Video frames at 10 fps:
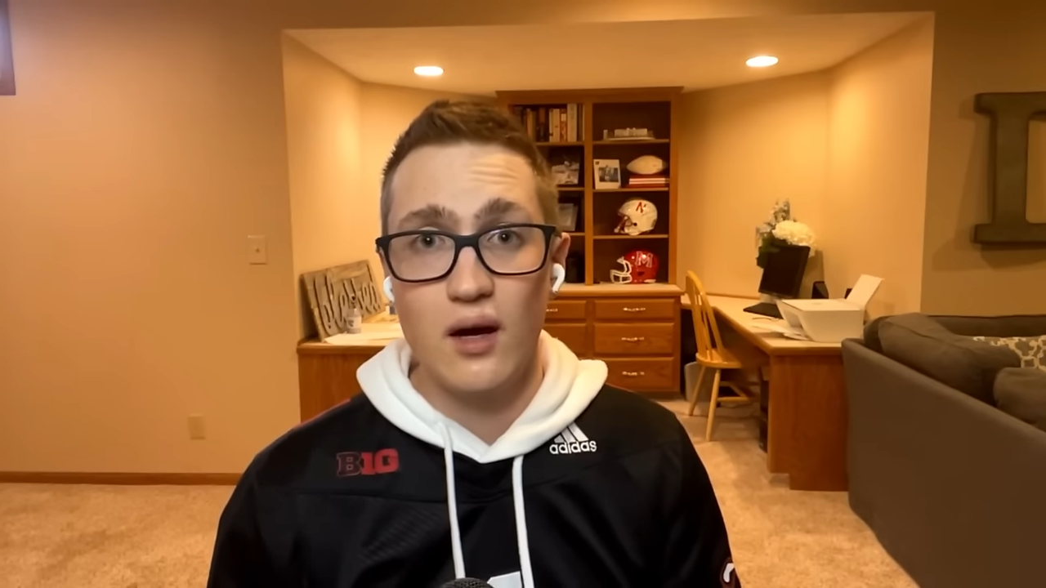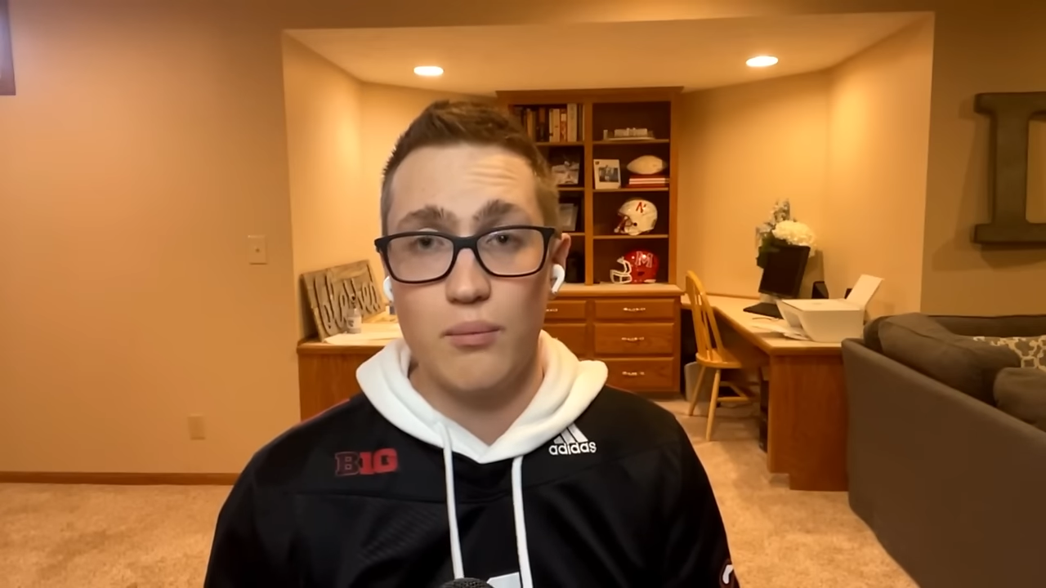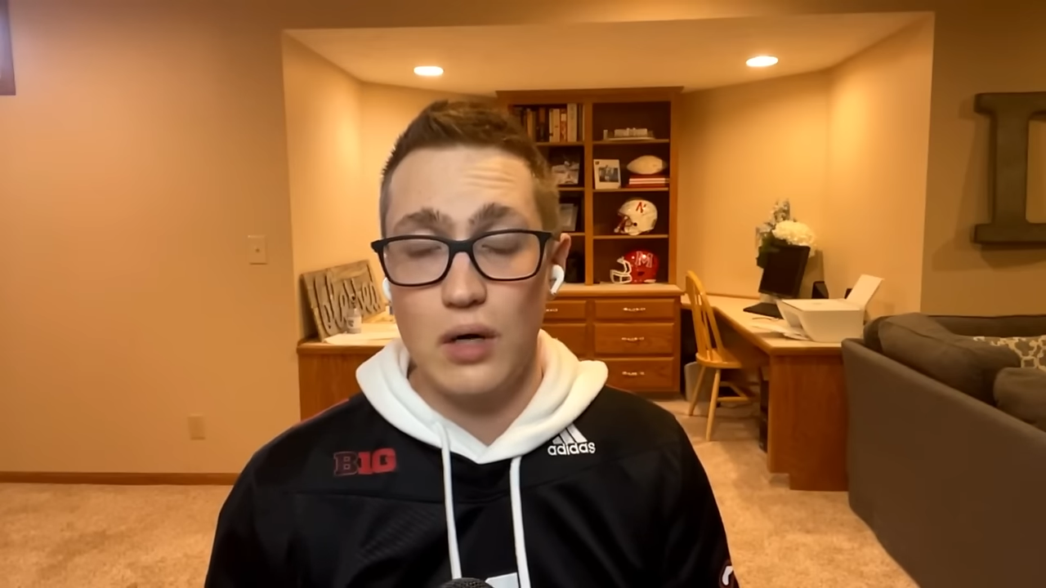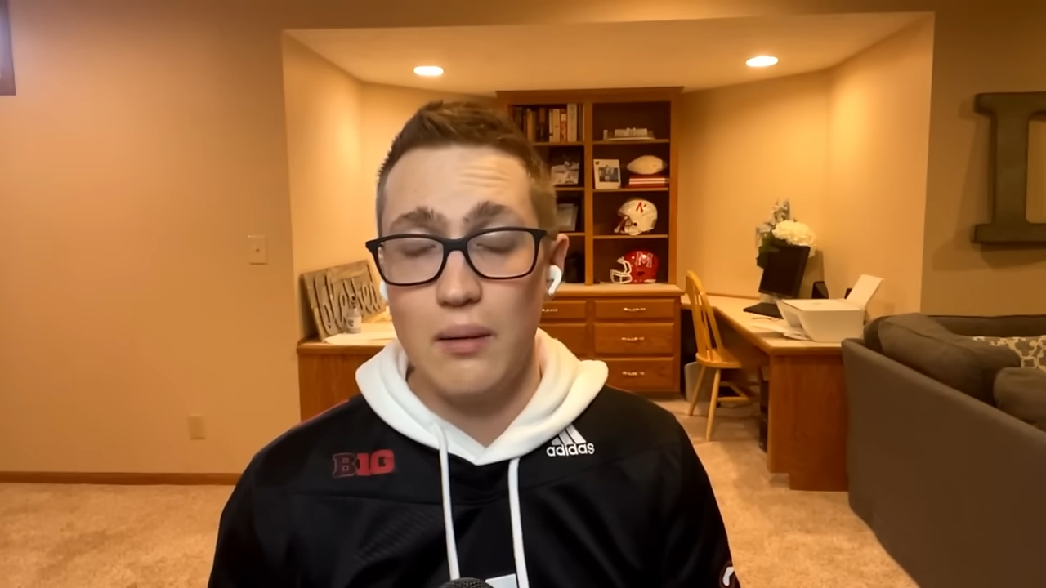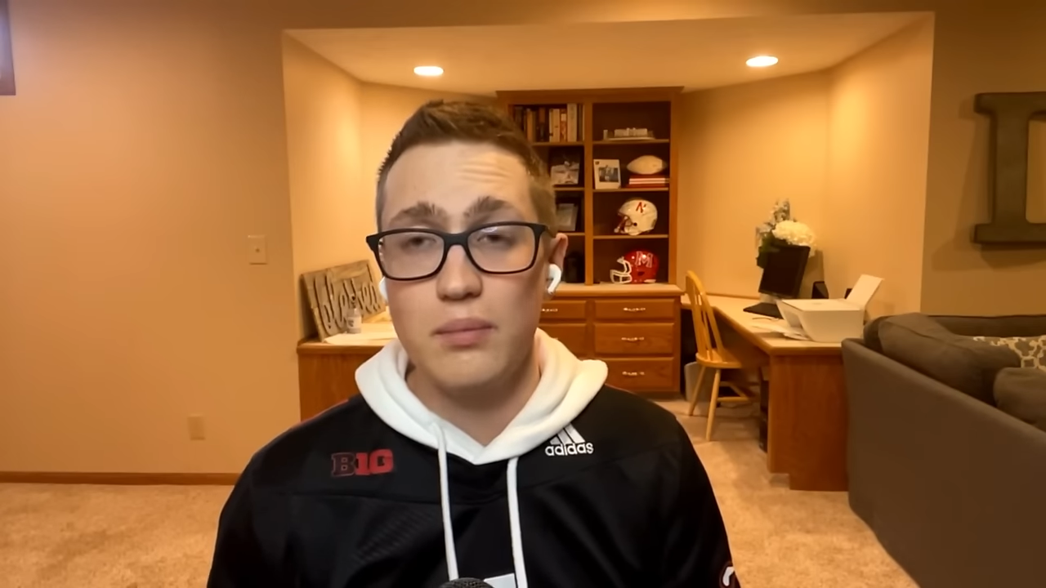
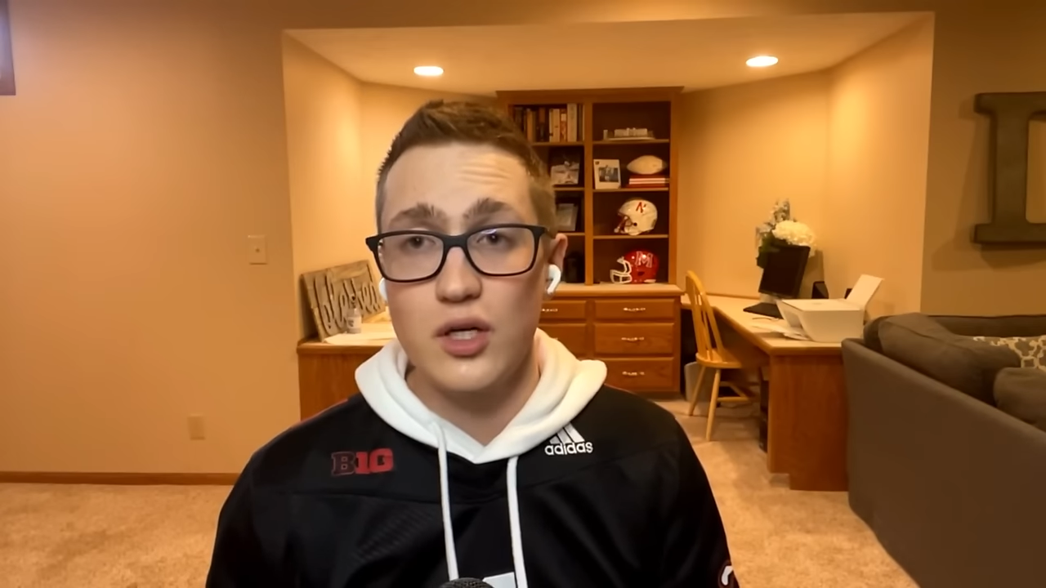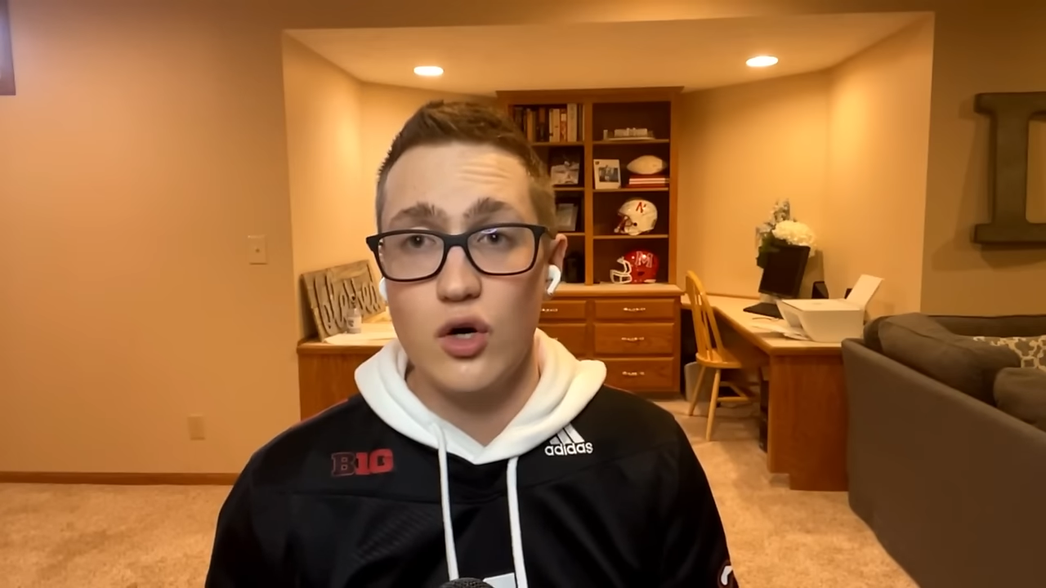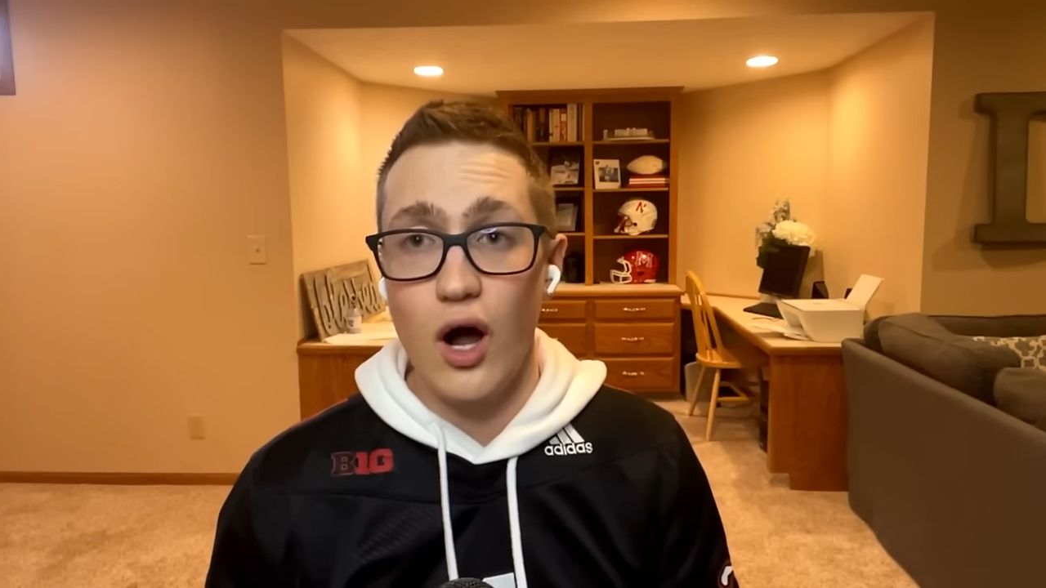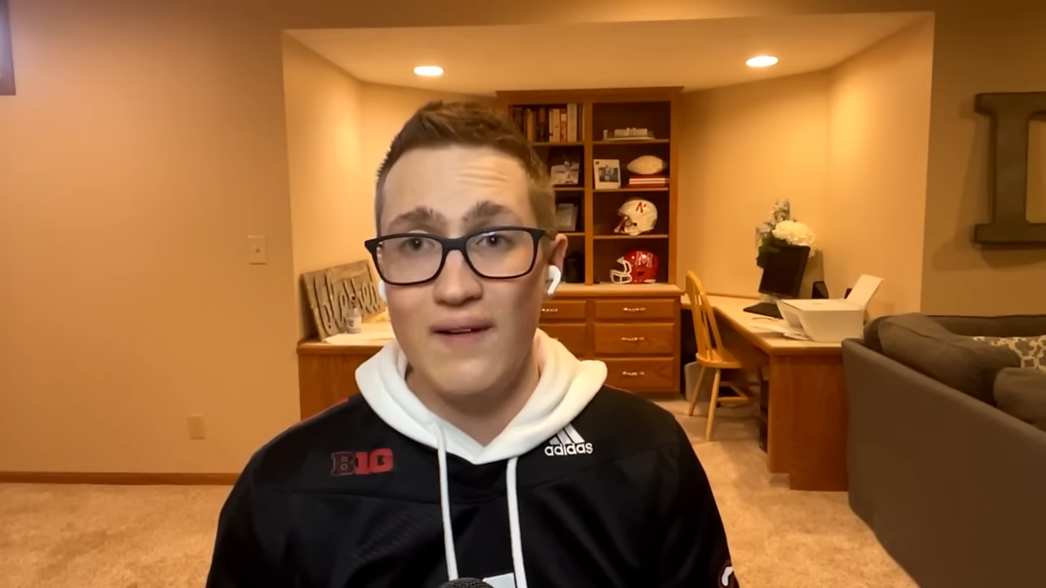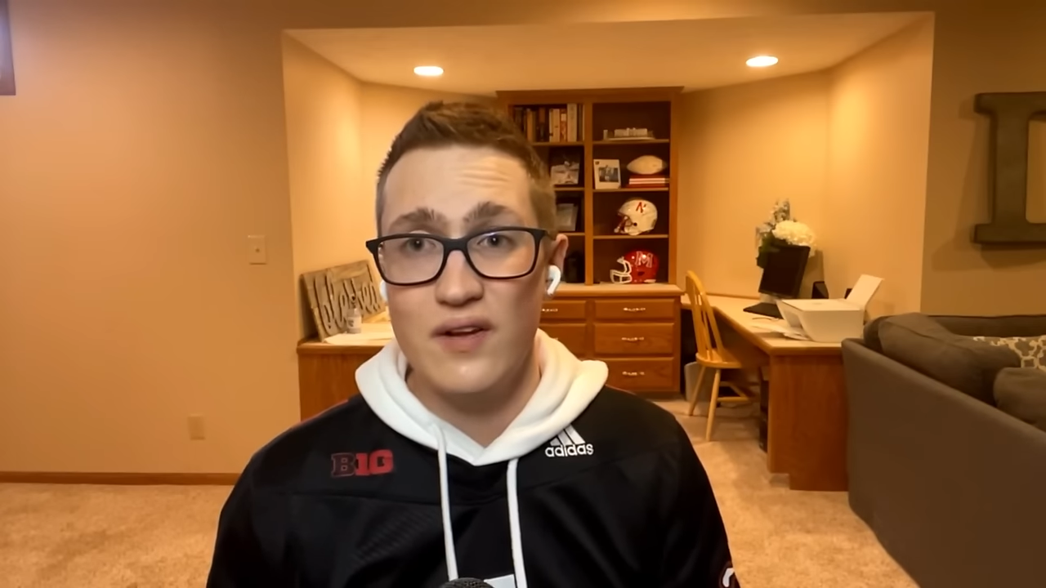probably our
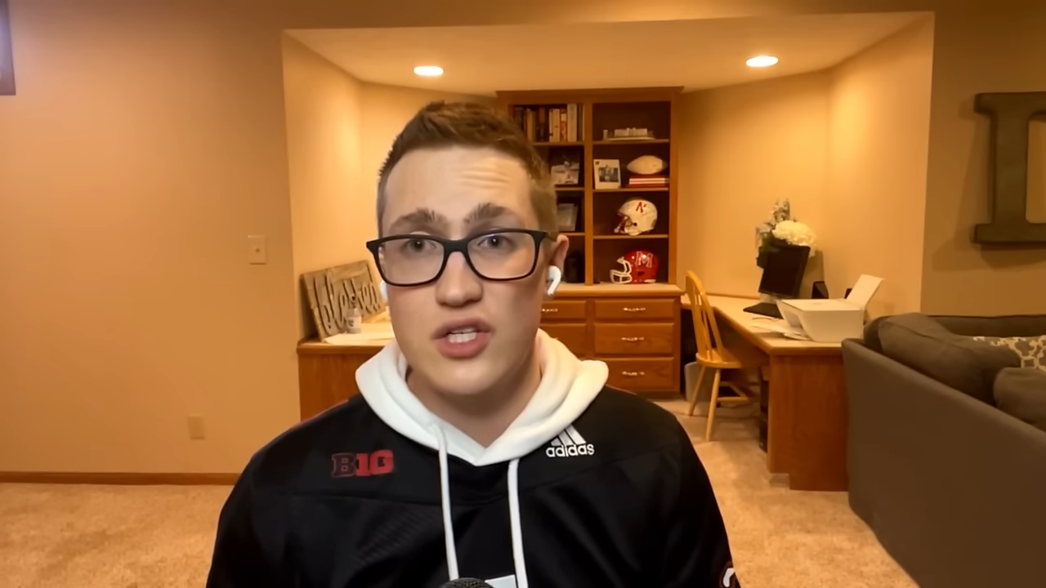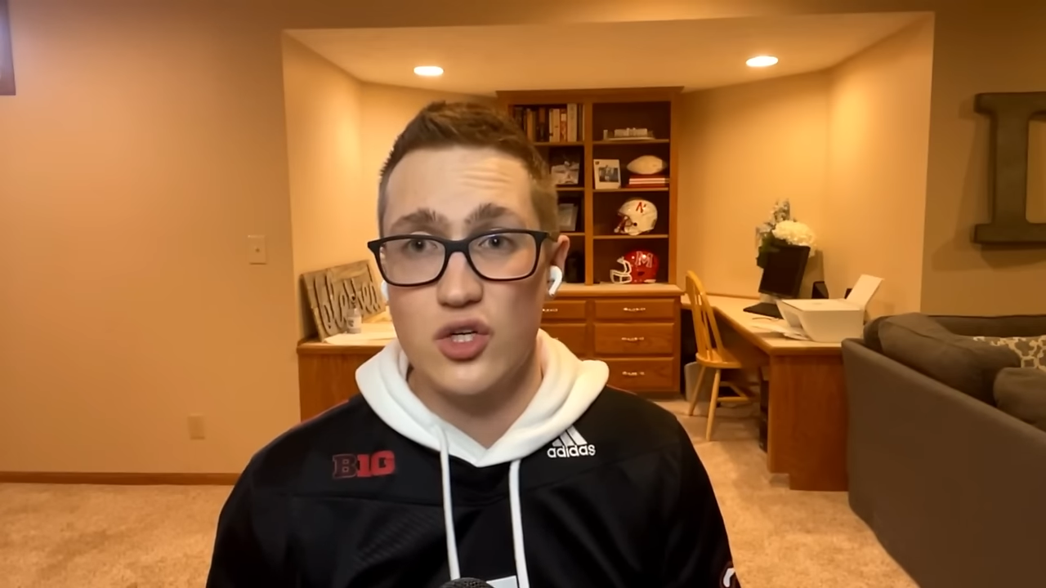offensive